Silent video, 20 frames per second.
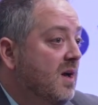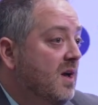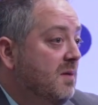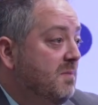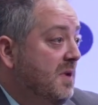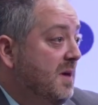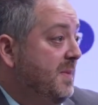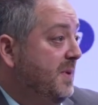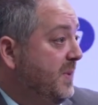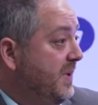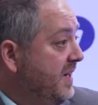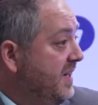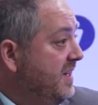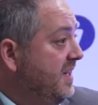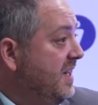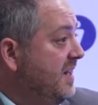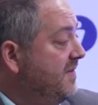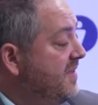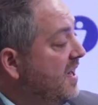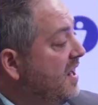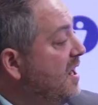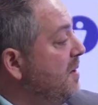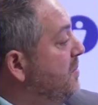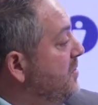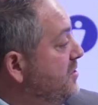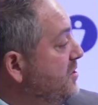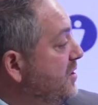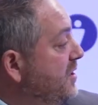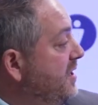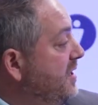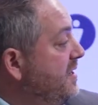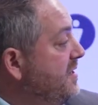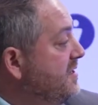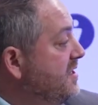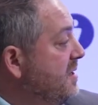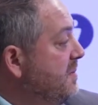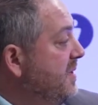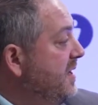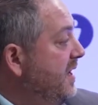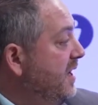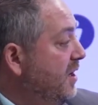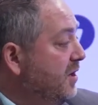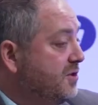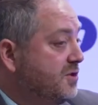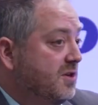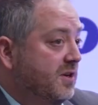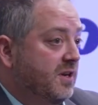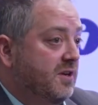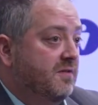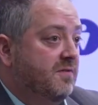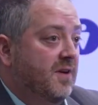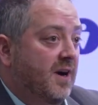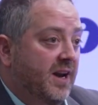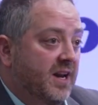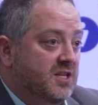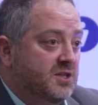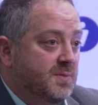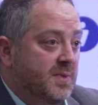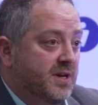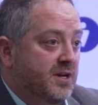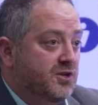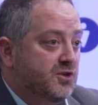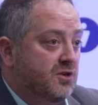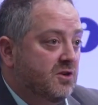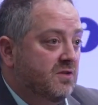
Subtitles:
Maybe we need to give that opportunity to somebody else, or get a finance manager